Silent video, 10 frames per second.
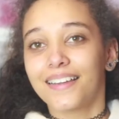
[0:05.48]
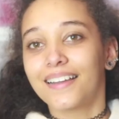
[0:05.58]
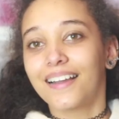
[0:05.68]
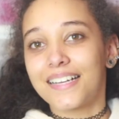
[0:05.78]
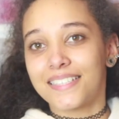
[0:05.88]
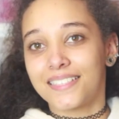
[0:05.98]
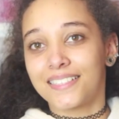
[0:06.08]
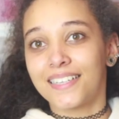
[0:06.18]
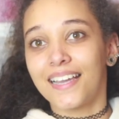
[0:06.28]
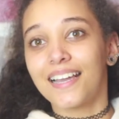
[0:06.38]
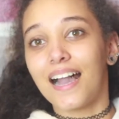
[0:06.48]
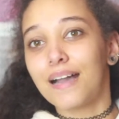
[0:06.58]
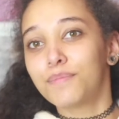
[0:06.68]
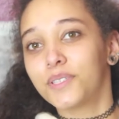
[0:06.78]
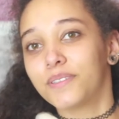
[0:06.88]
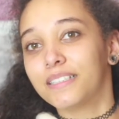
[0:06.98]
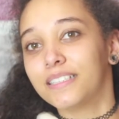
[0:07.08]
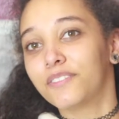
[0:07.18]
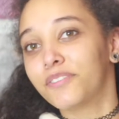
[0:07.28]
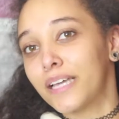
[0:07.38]
Okay guys, so today I'm doing
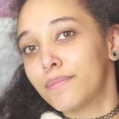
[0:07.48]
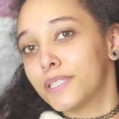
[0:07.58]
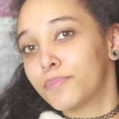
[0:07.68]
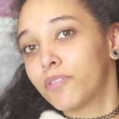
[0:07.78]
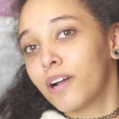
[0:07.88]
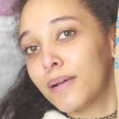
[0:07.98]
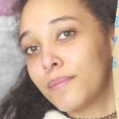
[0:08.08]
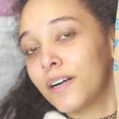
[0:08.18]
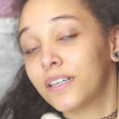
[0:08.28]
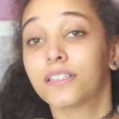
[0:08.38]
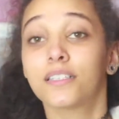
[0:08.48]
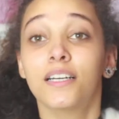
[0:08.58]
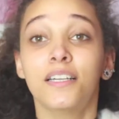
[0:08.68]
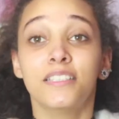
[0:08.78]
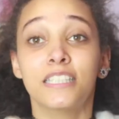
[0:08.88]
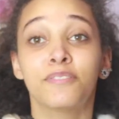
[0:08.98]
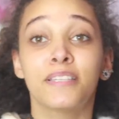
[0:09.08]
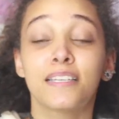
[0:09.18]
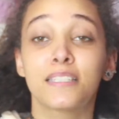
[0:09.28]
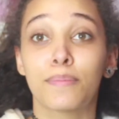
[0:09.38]
the famous Primark. This
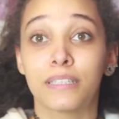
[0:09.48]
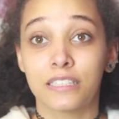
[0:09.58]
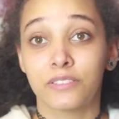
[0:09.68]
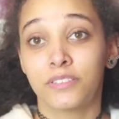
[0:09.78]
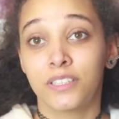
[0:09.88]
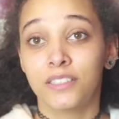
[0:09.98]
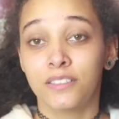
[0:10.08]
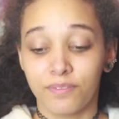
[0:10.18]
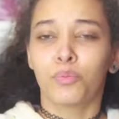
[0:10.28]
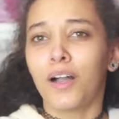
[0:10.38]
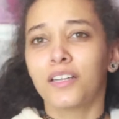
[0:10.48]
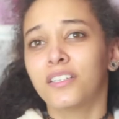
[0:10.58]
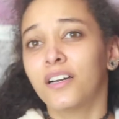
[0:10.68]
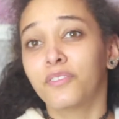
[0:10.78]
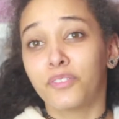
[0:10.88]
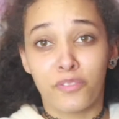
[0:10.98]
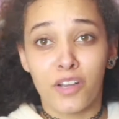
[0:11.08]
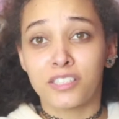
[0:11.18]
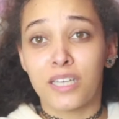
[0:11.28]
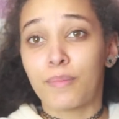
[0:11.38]
video is a bit different. One, for the
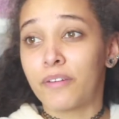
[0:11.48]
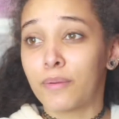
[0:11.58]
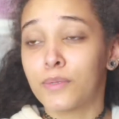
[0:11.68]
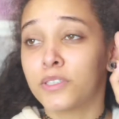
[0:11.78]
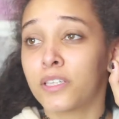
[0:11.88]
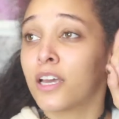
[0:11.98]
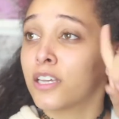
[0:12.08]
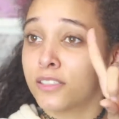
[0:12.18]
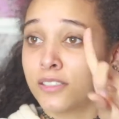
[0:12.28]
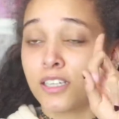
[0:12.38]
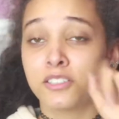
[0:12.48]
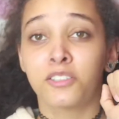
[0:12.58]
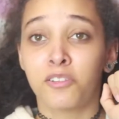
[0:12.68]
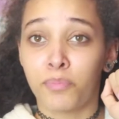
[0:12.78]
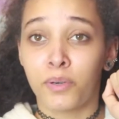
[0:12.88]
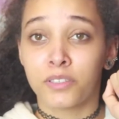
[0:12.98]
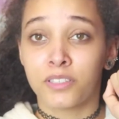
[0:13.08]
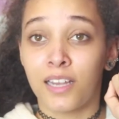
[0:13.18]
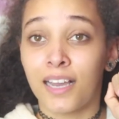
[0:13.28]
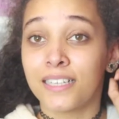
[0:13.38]
first time ever I'm using a, a softbox
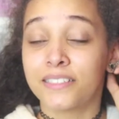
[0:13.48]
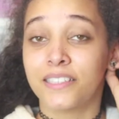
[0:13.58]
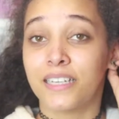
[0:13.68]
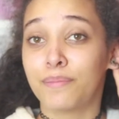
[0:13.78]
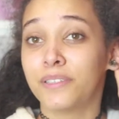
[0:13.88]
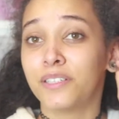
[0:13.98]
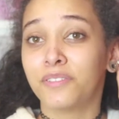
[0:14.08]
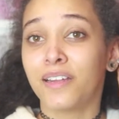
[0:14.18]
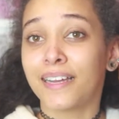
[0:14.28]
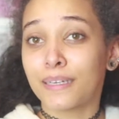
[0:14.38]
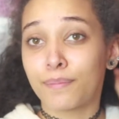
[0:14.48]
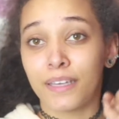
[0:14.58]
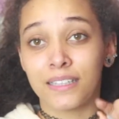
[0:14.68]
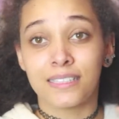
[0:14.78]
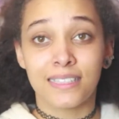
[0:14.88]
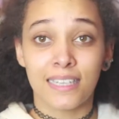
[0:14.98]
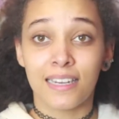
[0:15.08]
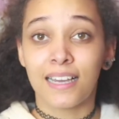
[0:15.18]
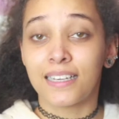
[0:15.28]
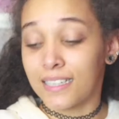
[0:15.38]
light, so let me know if you like it better than
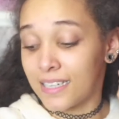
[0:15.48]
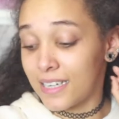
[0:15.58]
daylight.